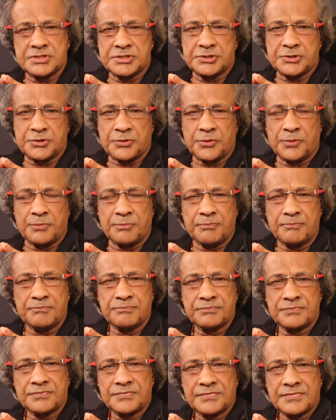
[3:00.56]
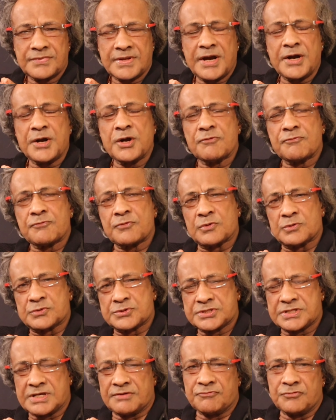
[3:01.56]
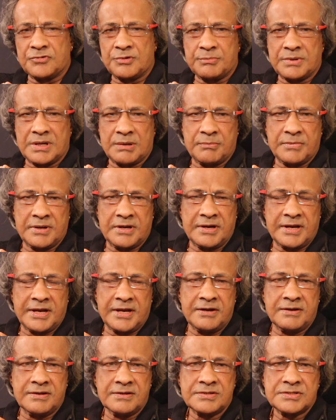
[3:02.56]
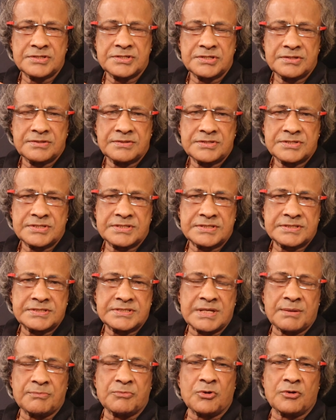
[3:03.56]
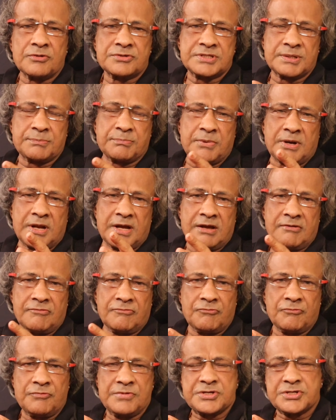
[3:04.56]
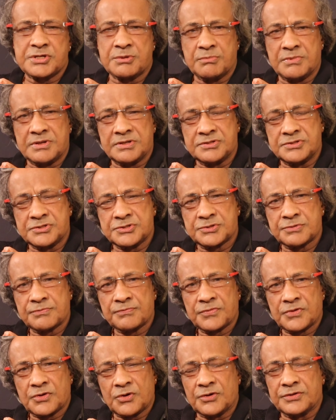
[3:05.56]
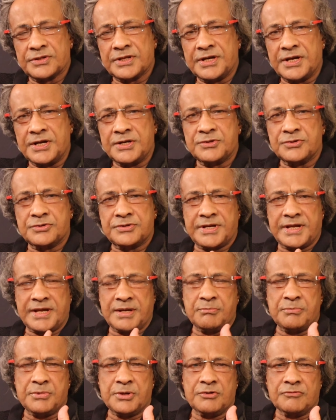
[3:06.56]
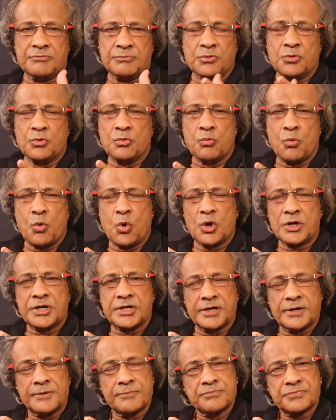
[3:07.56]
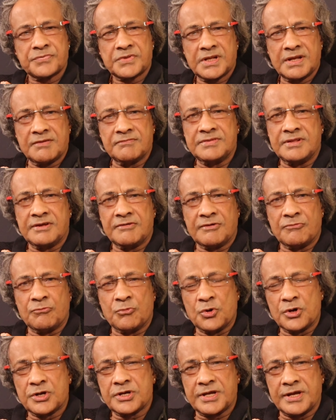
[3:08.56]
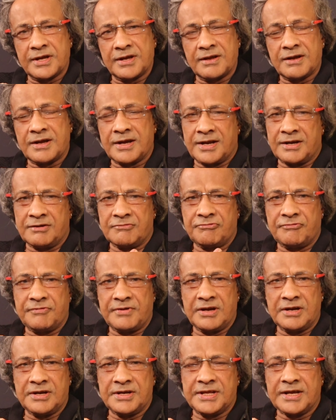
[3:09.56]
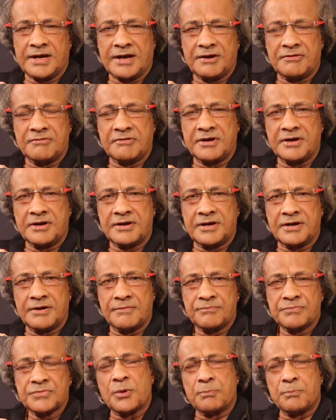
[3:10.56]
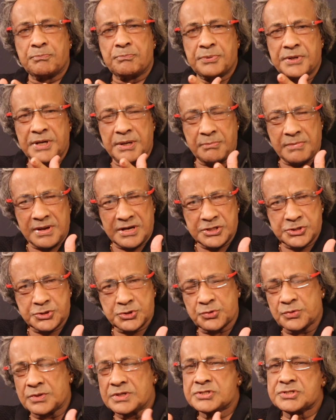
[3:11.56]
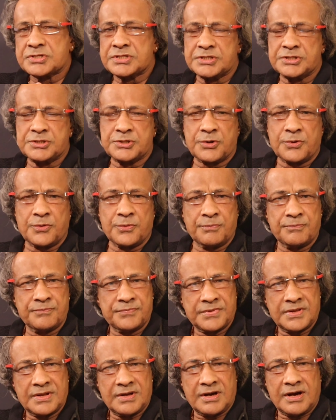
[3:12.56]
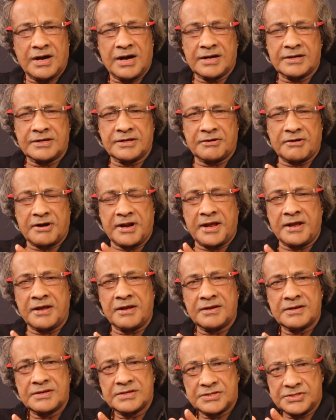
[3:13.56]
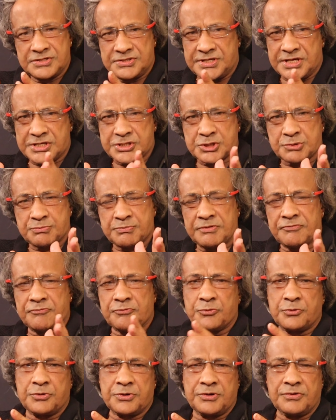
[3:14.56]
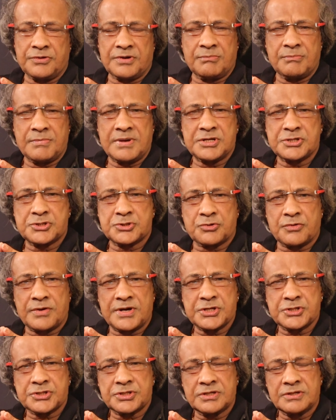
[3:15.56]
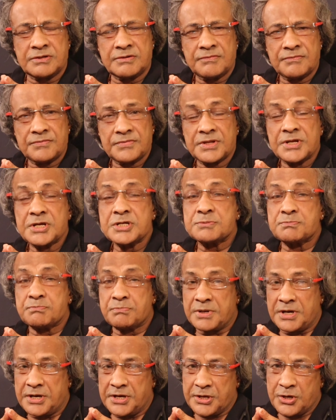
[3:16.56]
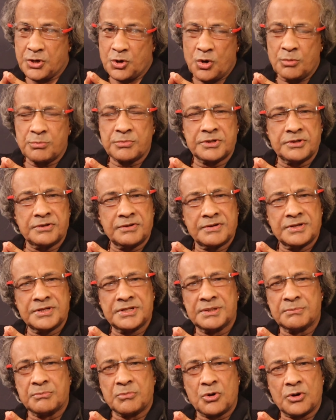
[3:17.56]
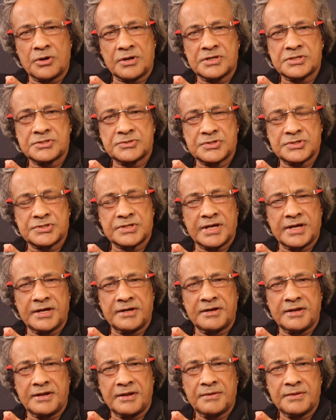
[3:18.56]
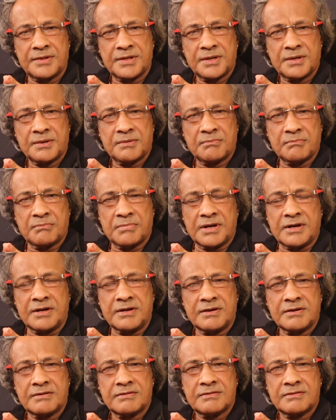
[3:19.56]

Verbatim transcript: syndrome. And of course, some women may need some supply of vitamins or they need to take bit of more water if they are working and feel dehydrated. Premenstrual syndrome occurring just before your menstruation is pretty common in the modern society, but